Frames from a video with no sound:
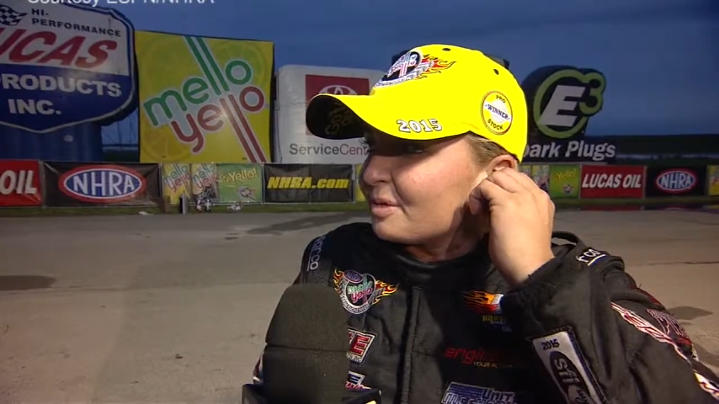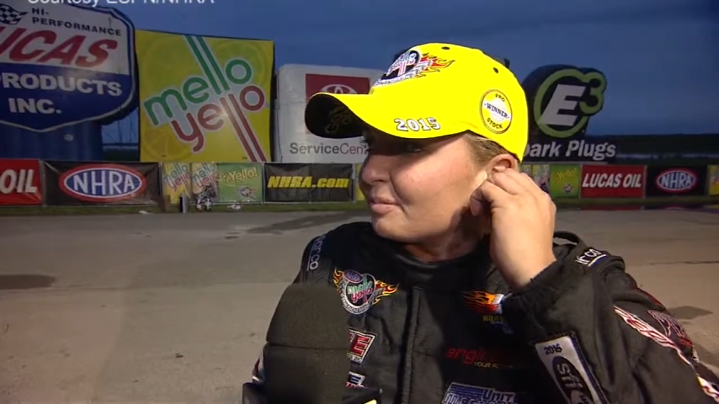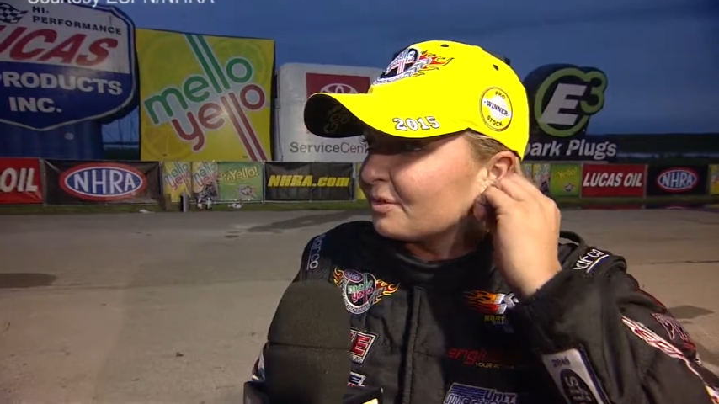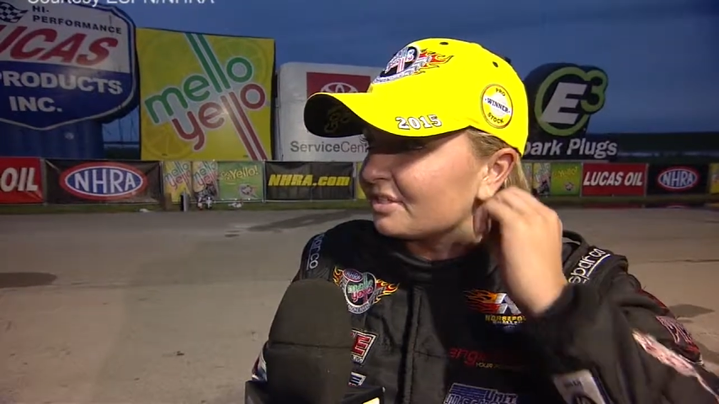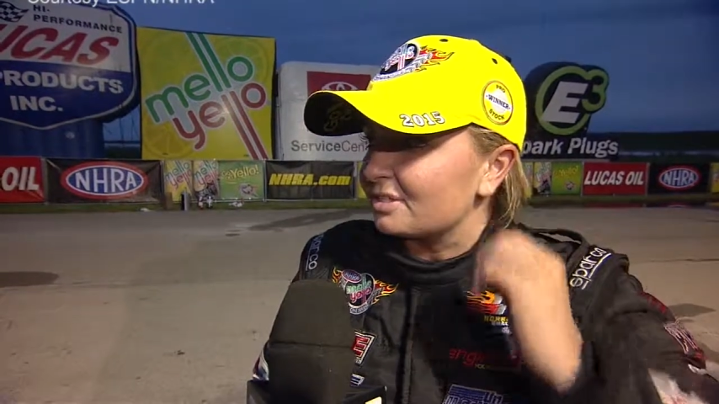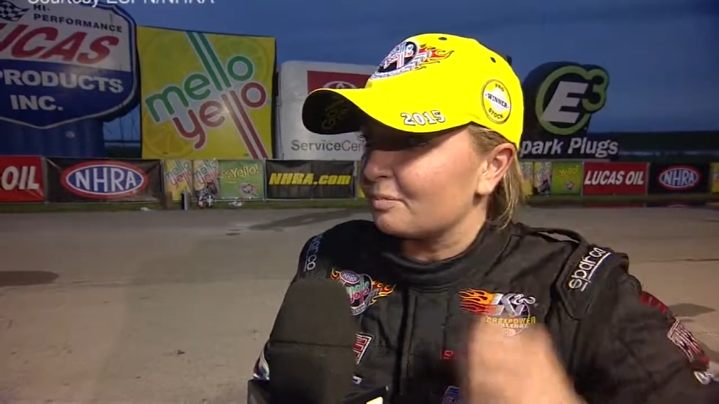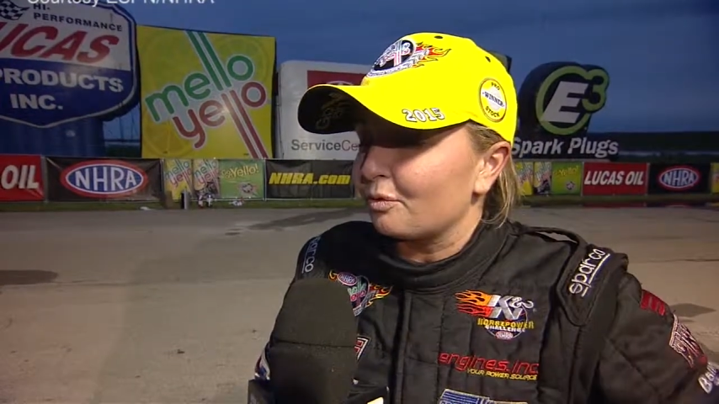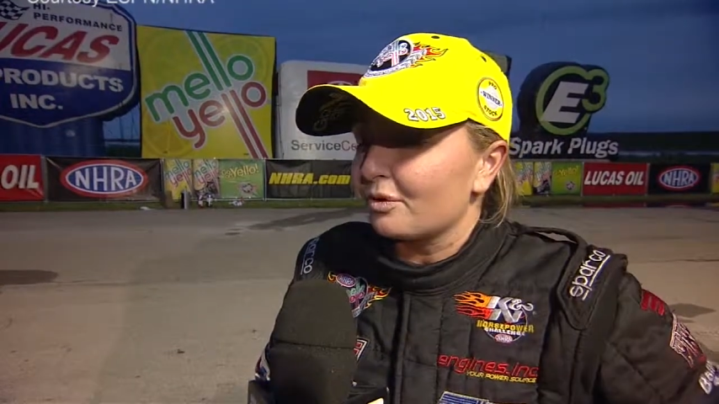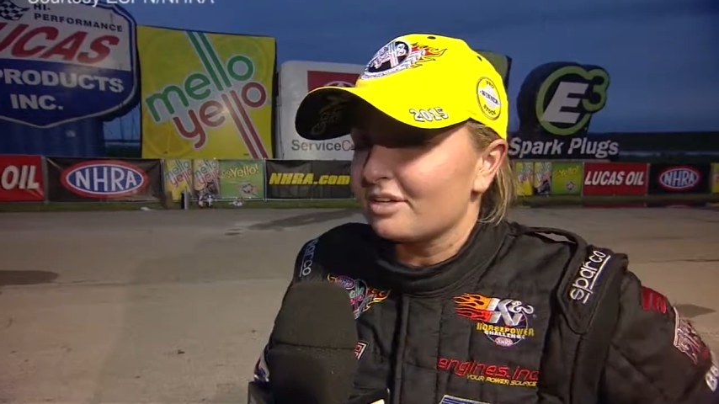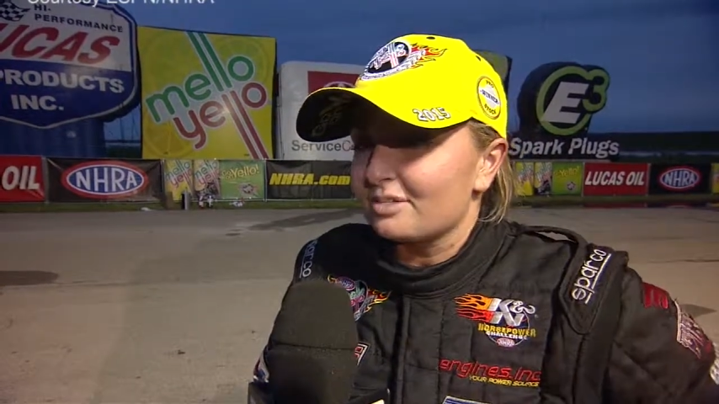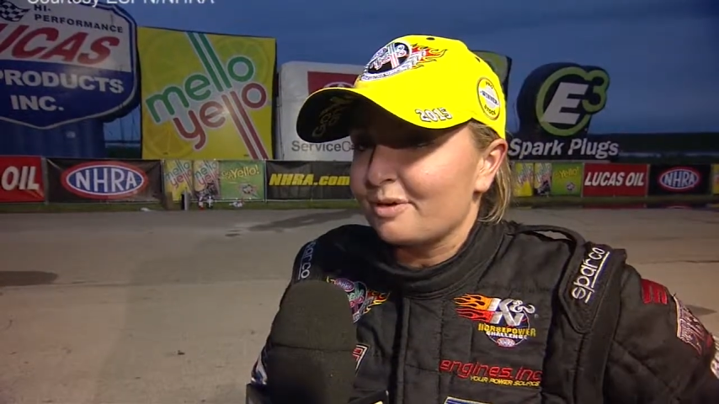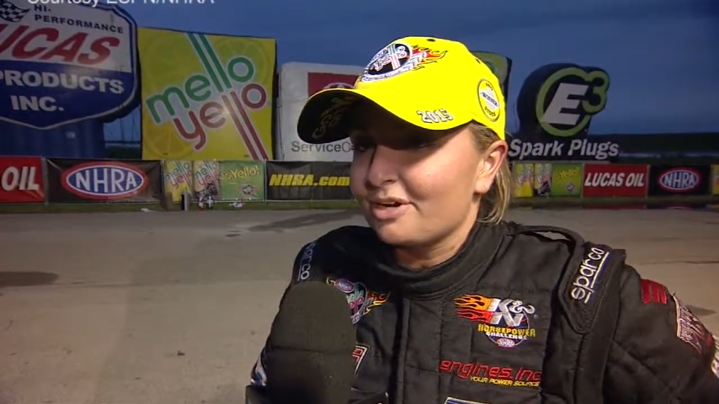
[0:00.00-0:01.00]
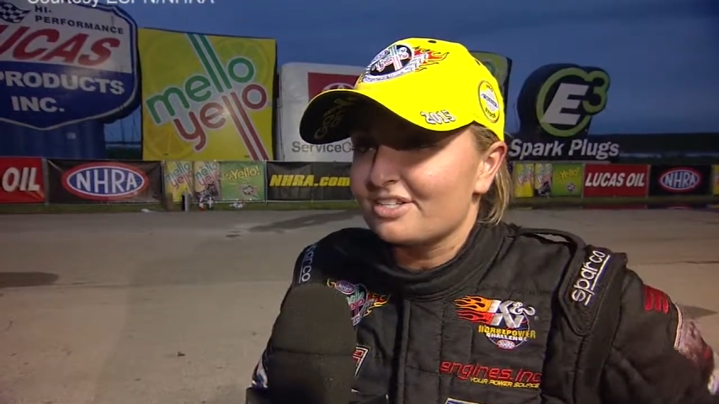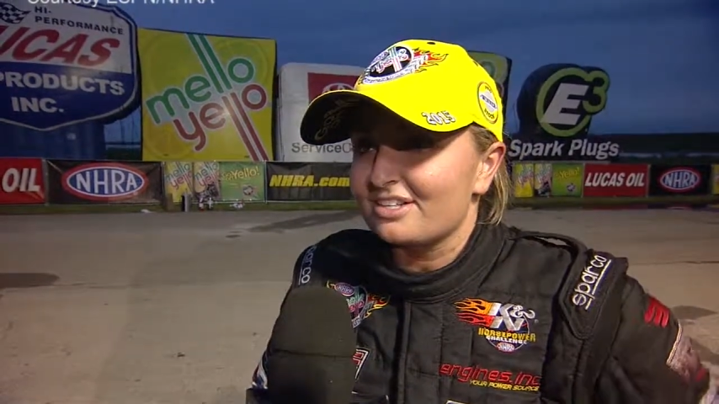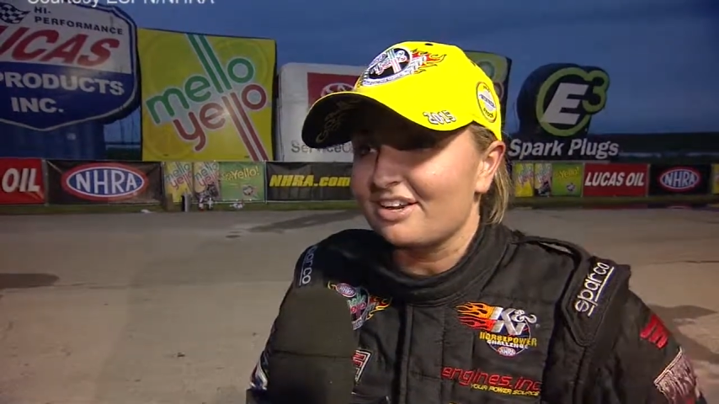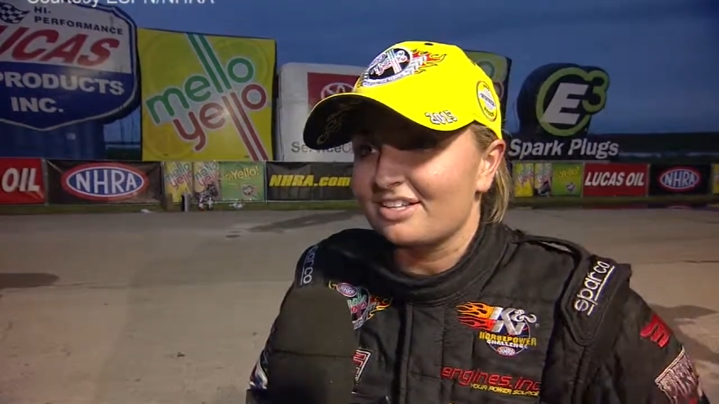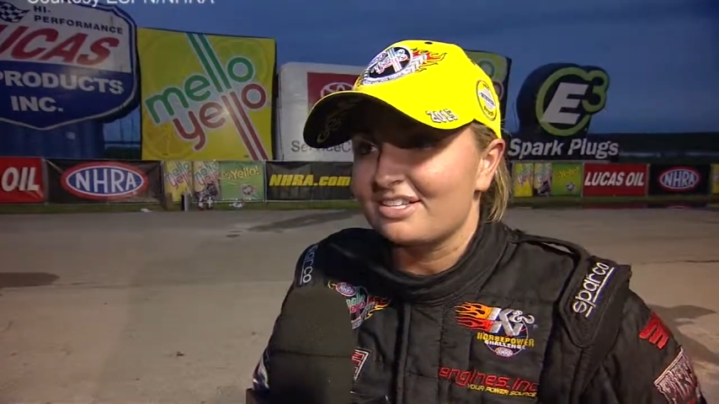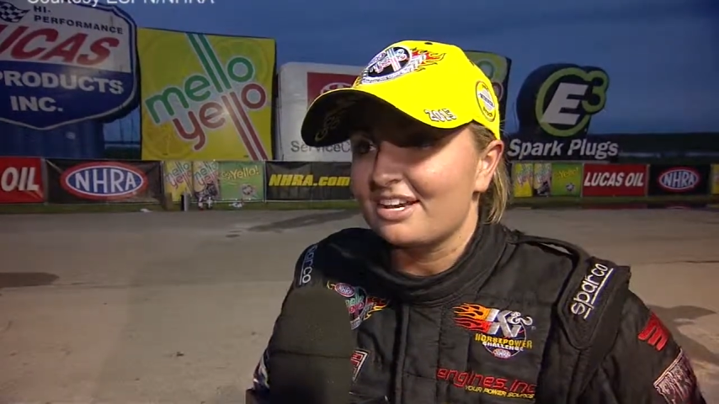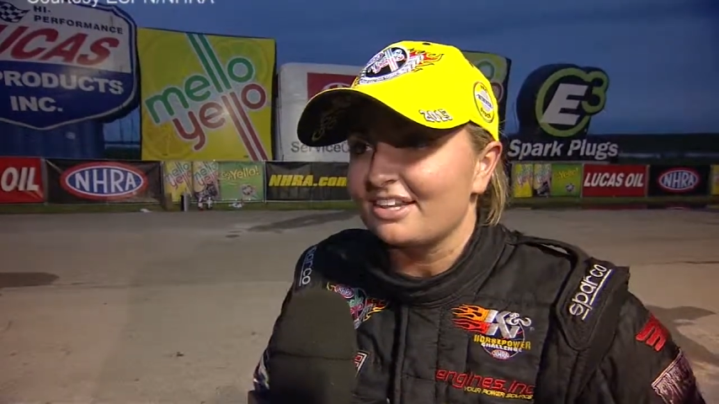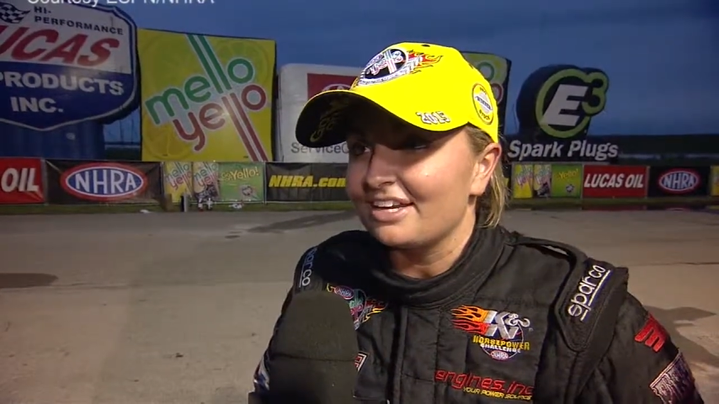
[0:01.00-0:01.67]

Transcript: people that support us, Mark Stockseth,